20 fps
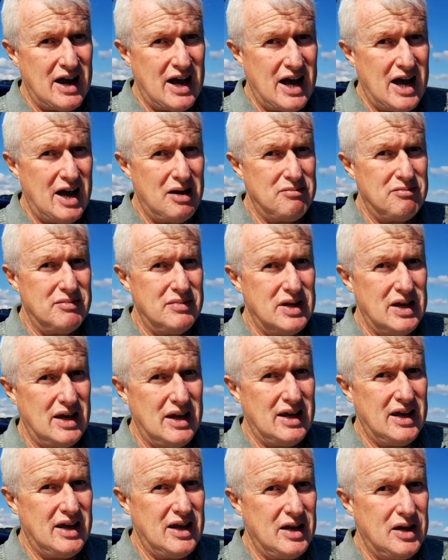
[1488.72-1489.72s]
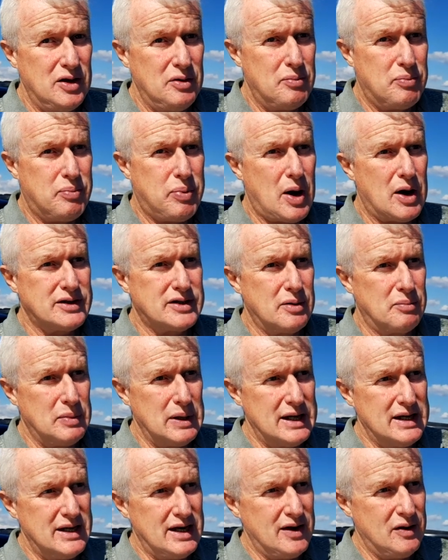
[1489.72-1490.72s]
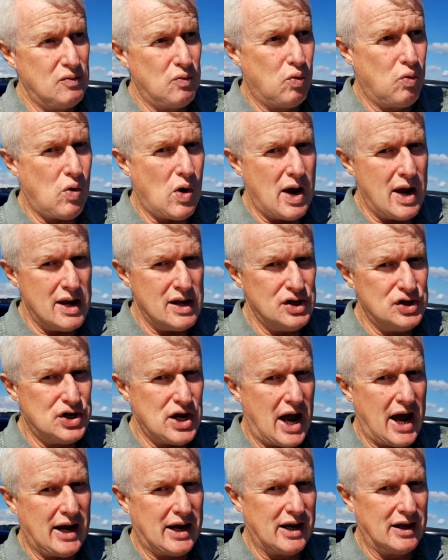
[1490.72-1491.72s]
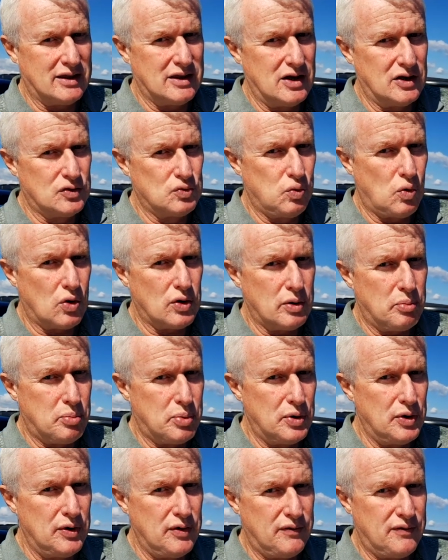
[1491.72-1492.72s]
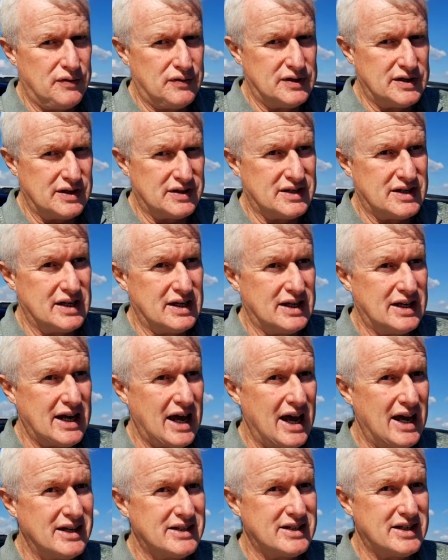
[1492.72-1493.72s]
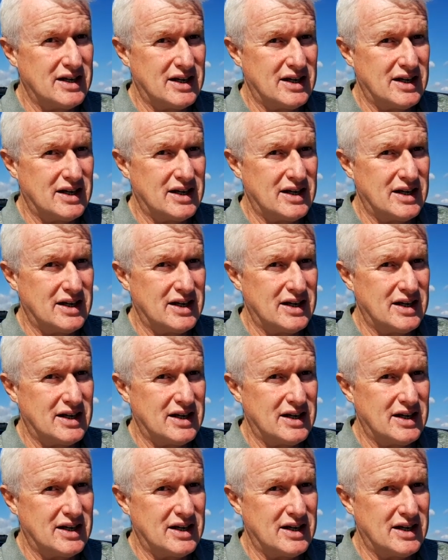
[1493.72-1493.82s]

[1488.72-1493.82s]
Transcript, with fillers: Um, you possibly need one jacket that's waterproof just in case,